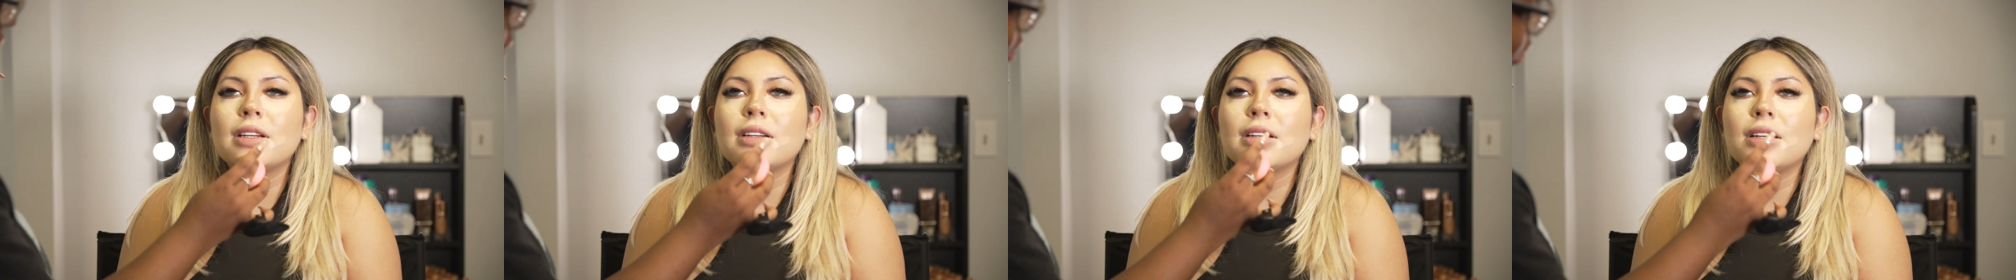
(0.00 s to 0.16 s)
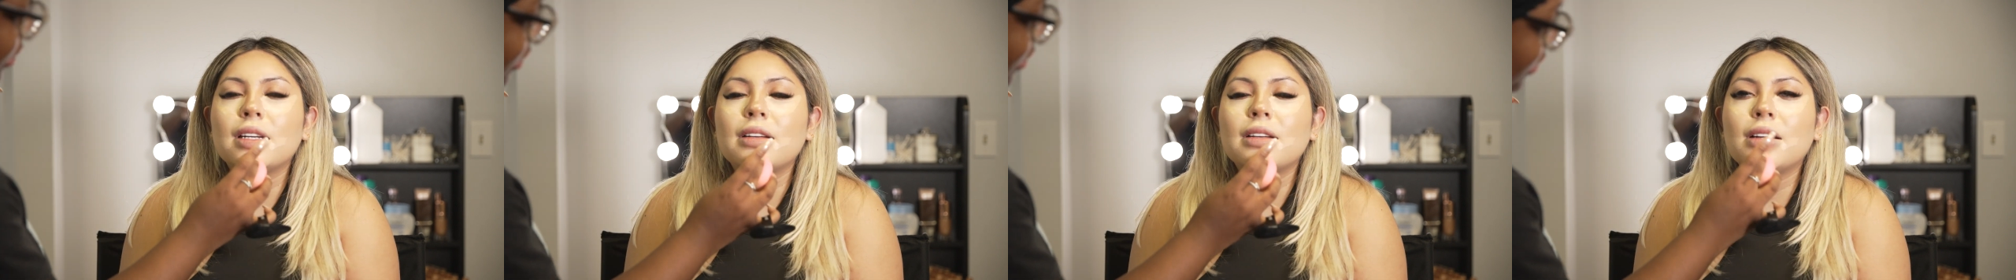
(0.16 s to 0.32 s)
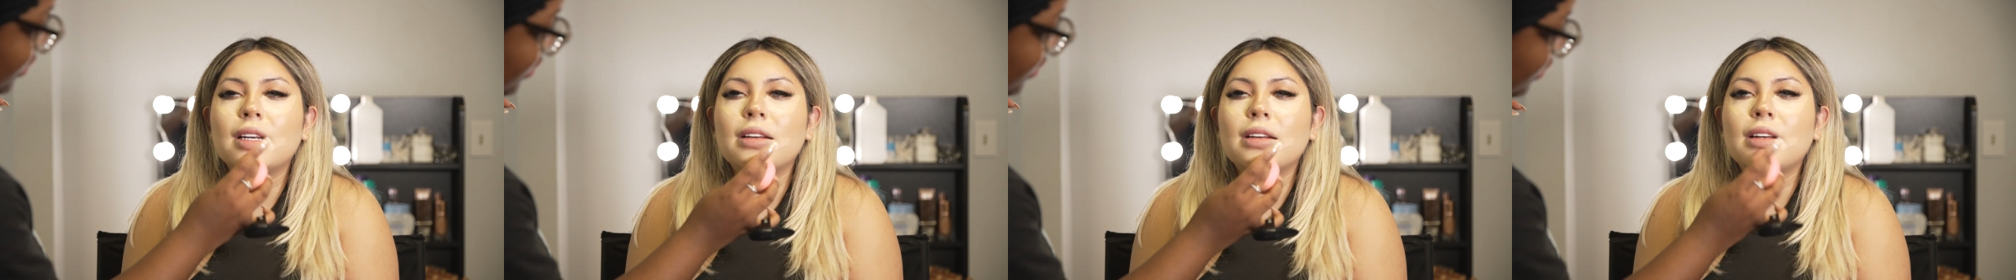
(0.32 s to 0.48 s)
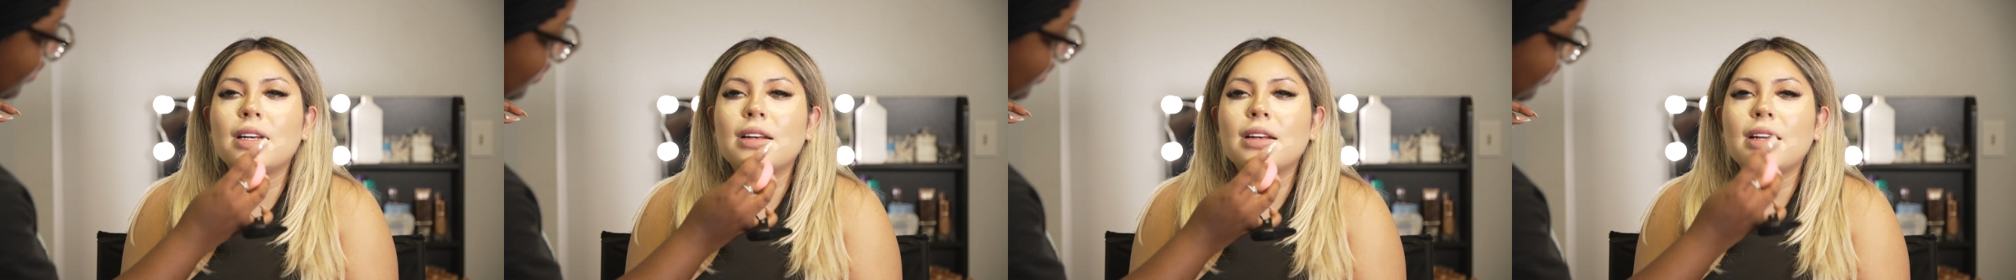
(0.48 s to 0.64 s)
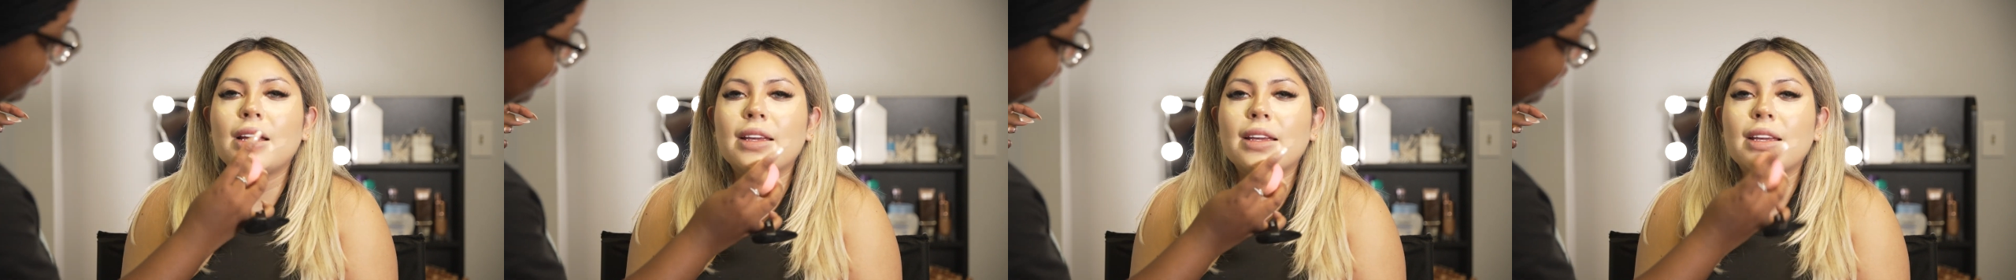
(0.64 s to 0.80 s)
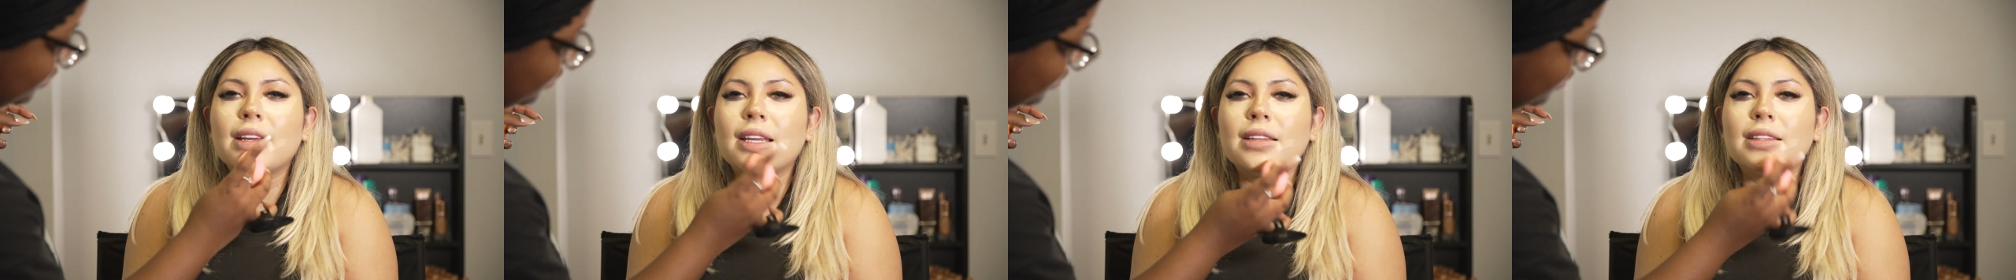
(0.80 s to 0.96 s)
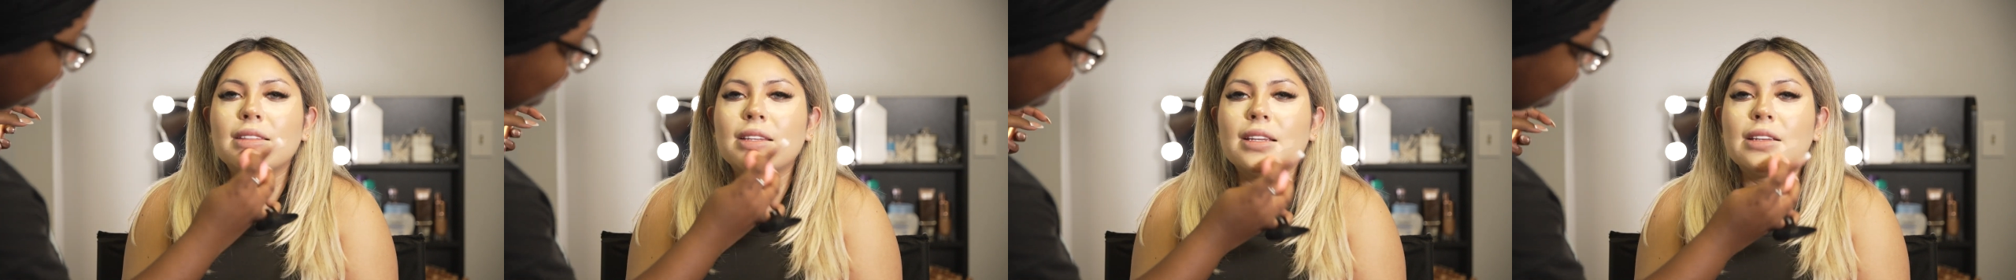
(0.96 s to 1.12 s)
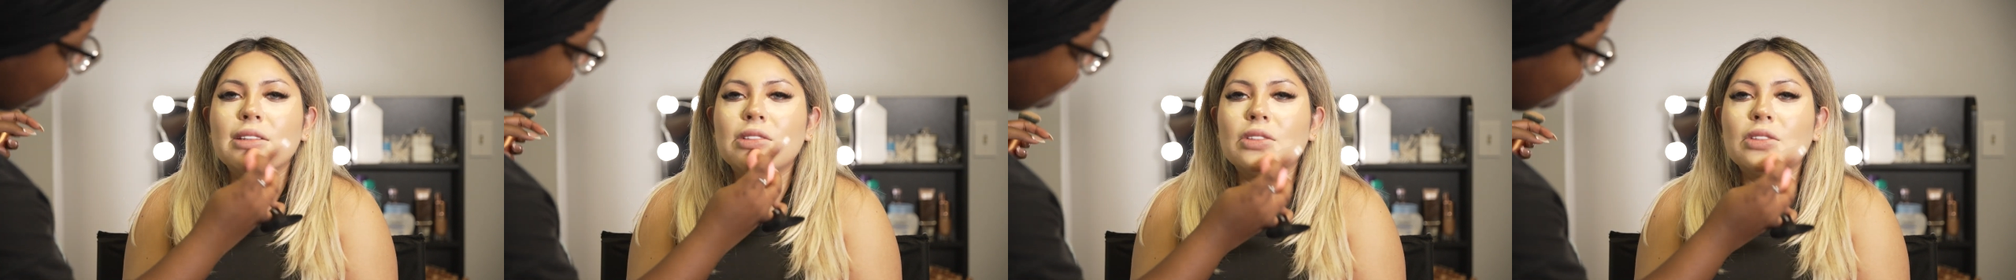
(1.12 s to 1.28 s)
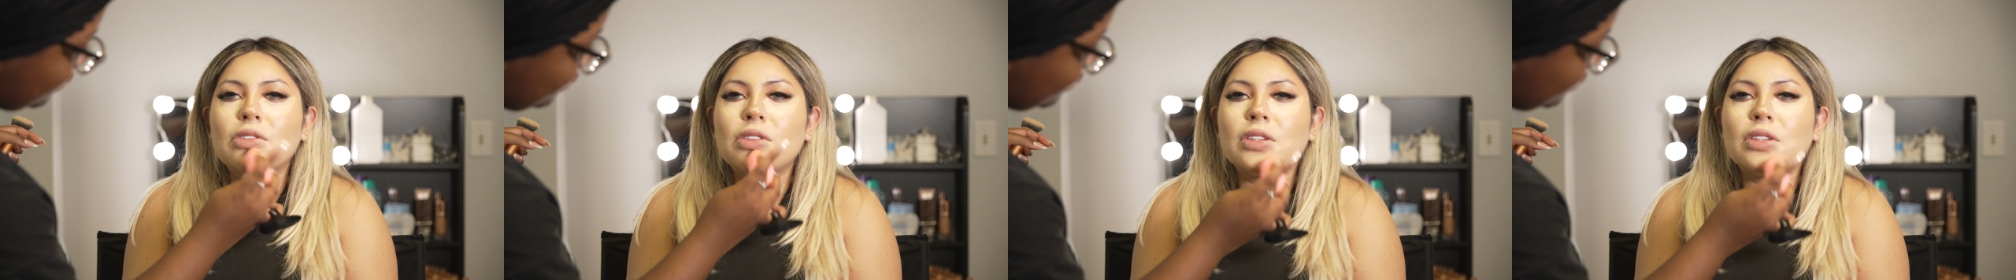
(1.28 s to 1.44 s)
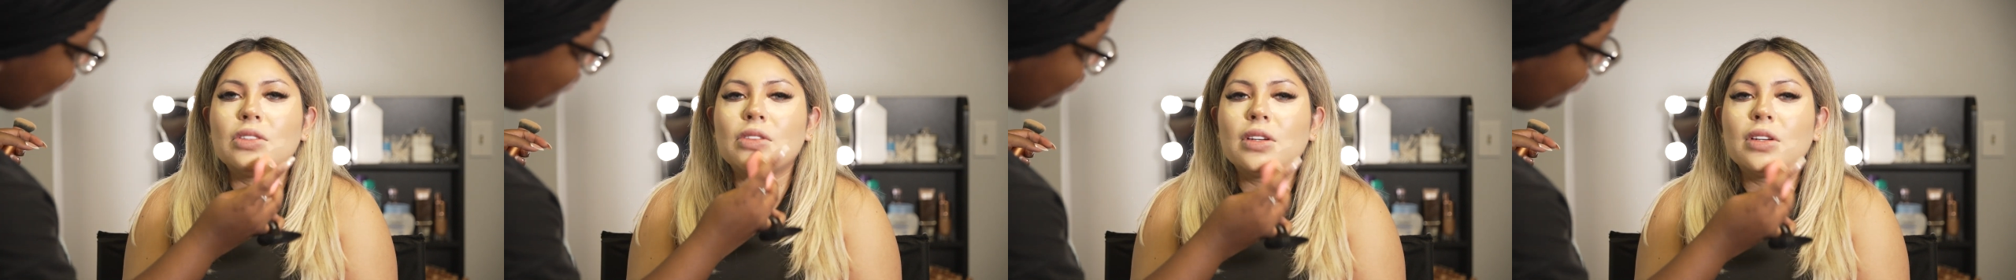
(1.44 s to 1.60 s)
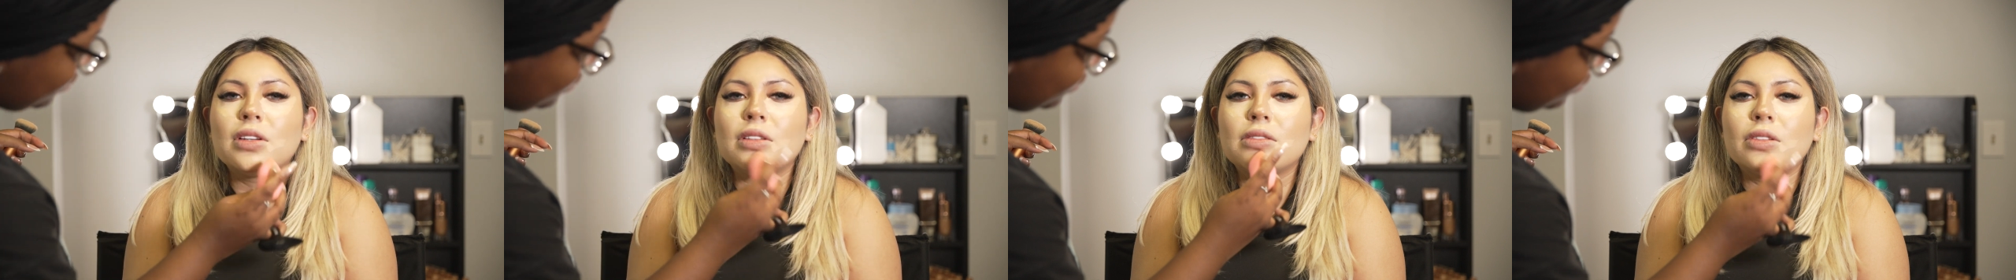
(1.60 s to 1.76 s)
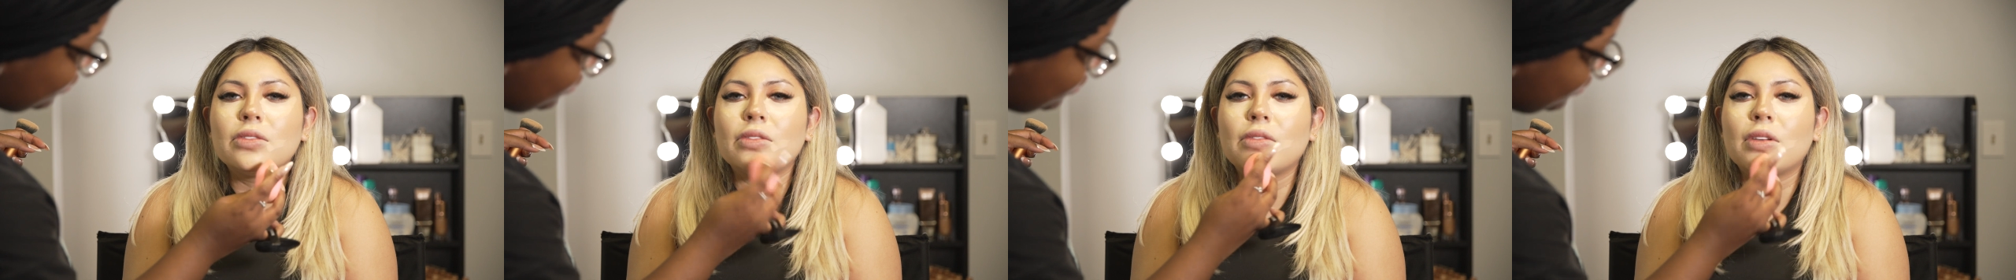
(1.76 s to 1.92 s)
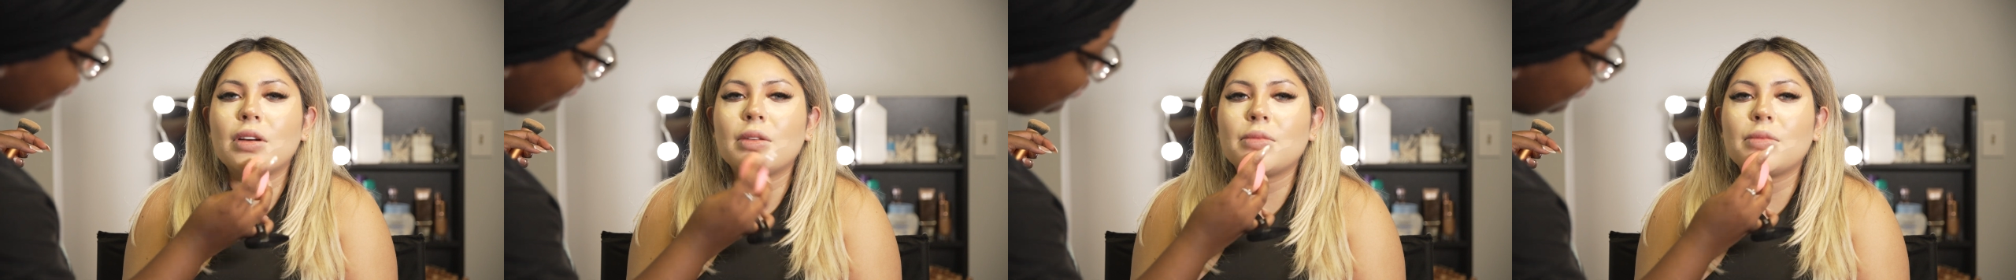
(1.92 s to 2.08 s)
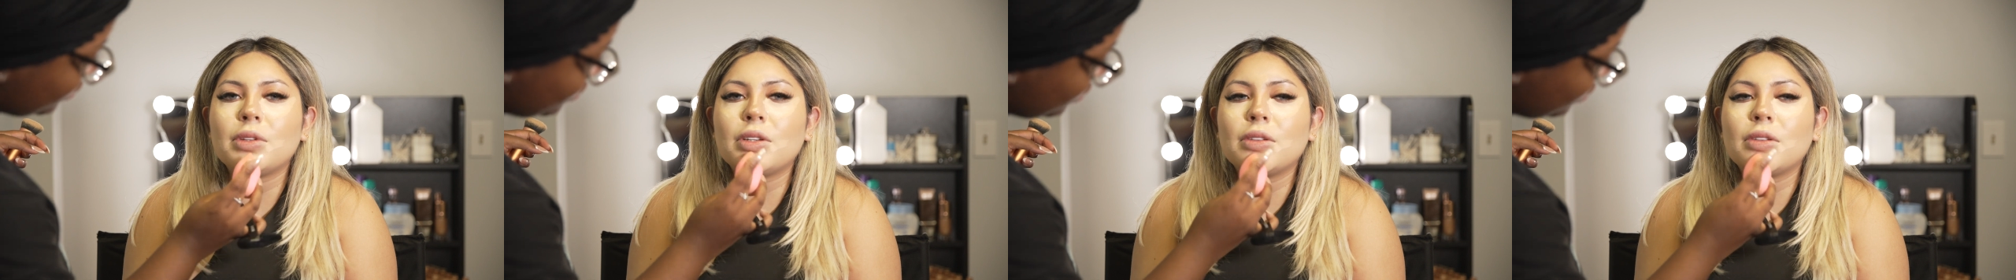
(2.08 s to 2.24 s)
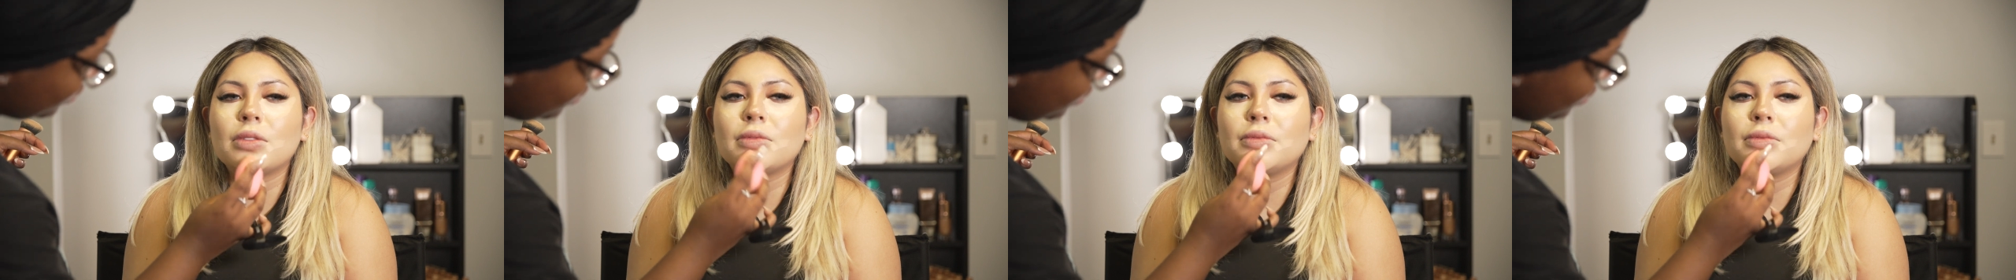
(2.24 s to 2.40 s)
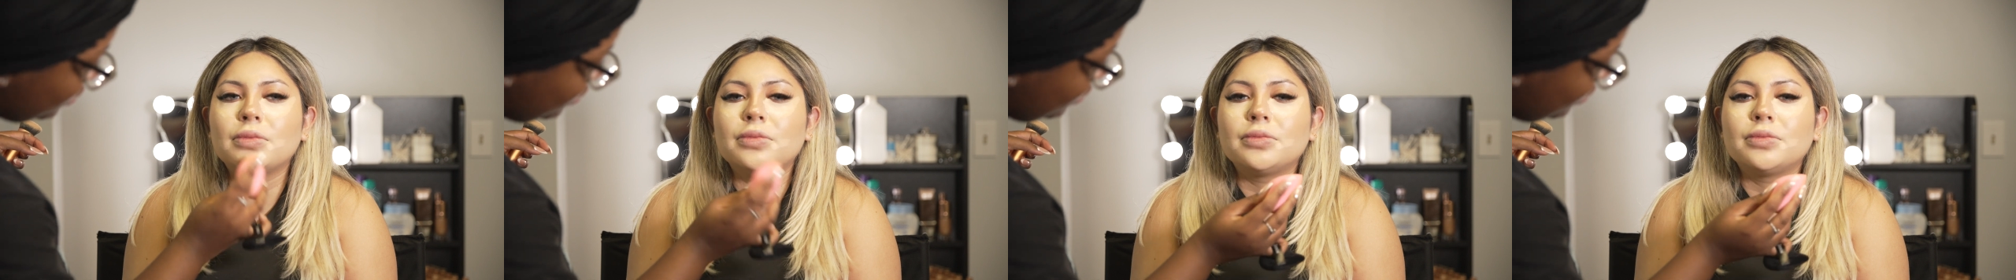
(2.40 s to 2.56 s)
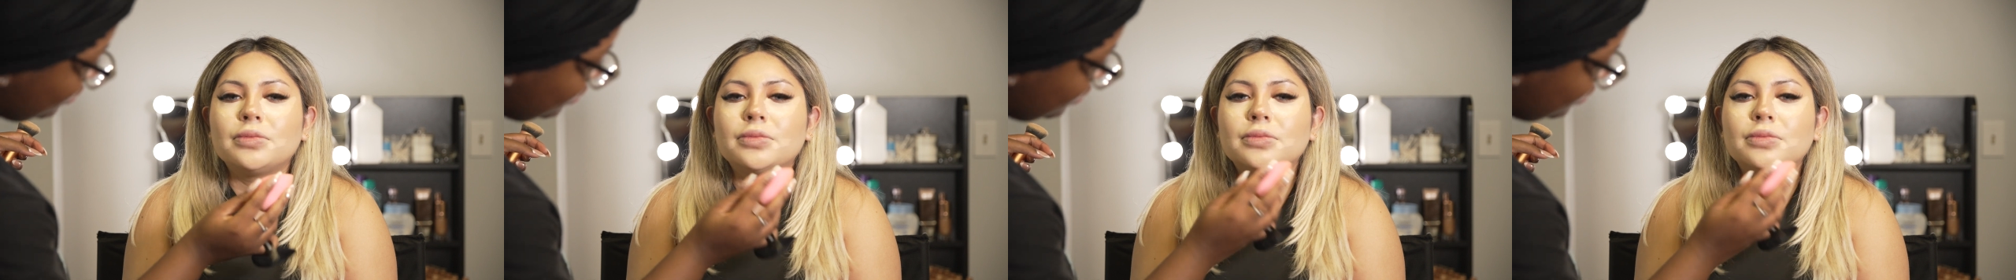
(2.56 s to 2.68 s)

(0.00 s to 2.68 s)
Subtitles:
forehead, the inner parts of her eyes,